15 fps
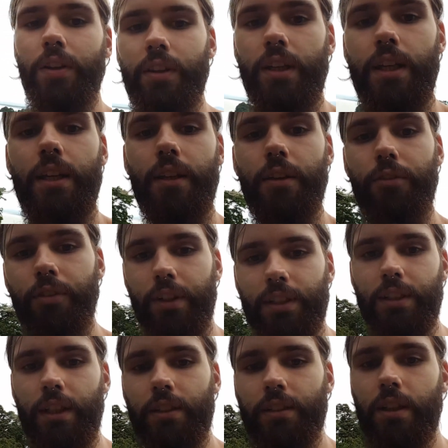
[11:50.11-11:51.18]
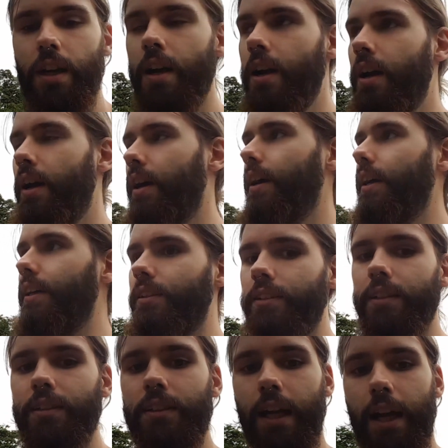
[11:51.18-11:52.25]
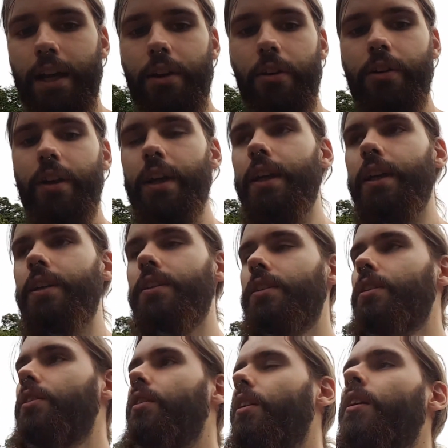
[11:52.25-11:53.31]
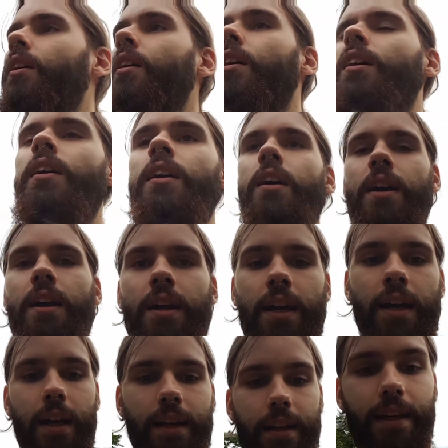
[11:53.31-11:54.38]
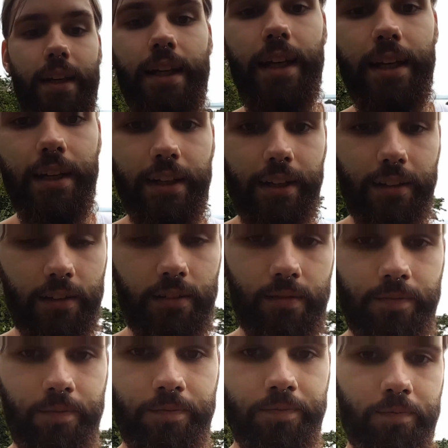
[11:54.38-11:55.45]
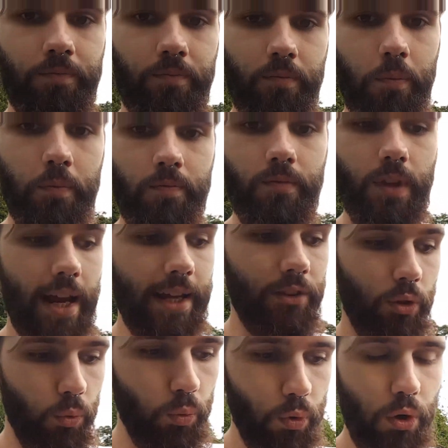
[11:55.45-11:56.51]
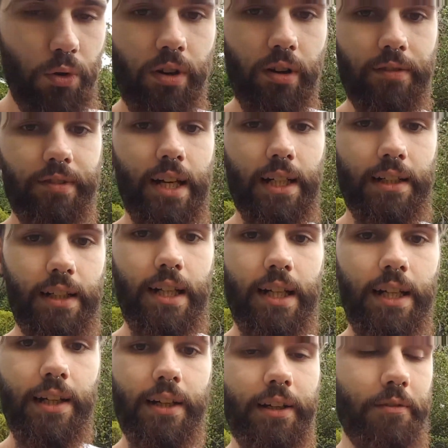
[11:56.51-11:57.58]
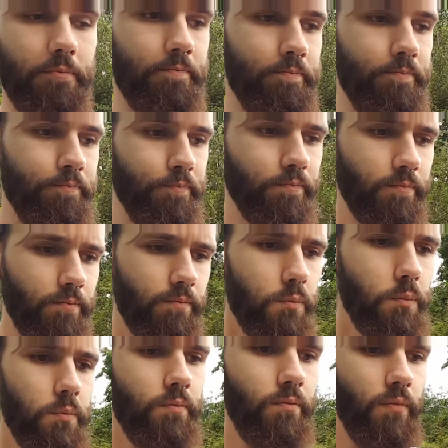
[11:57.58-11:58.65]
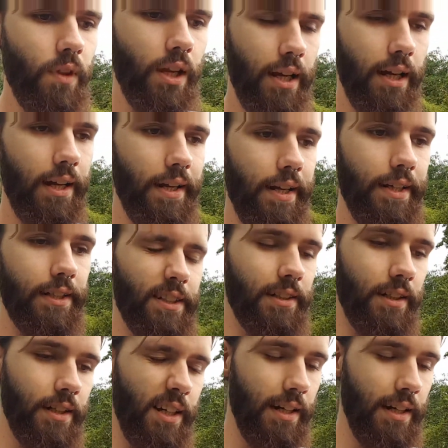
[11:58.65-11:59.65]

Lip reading: the key difference is desire is needing, and the root of that needing is